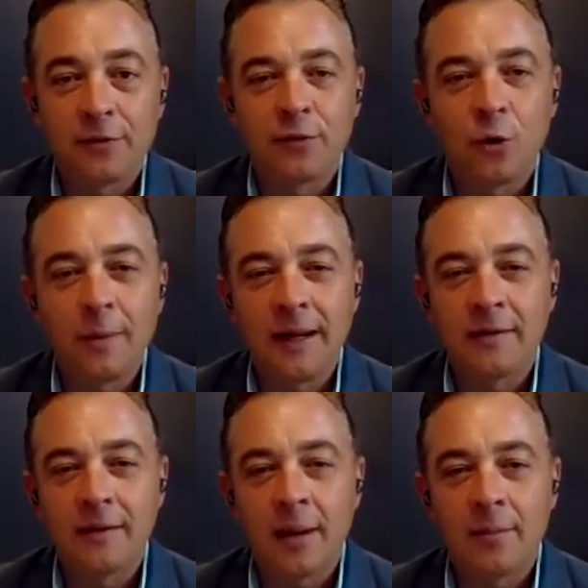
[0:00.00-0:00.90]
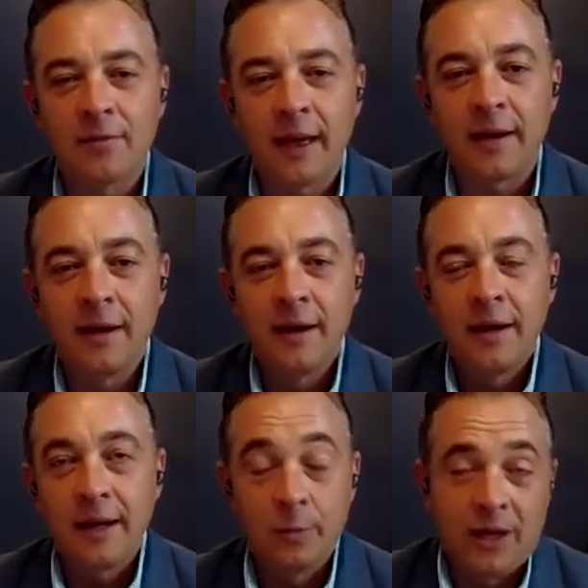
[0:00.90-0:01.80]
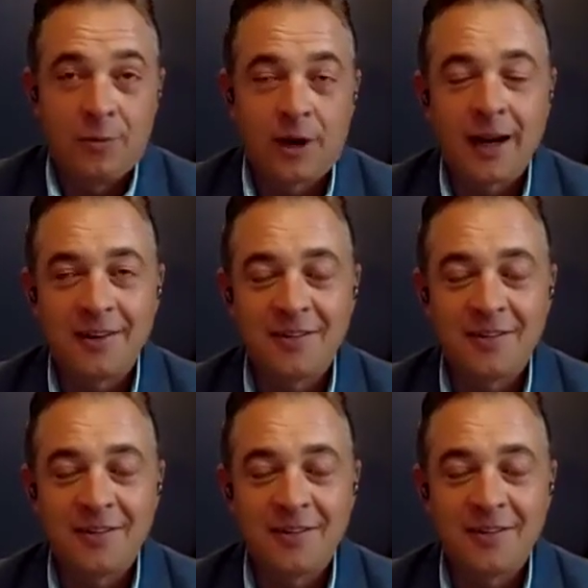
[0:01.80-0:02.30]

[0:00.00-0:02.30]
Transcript: so many times, that in what I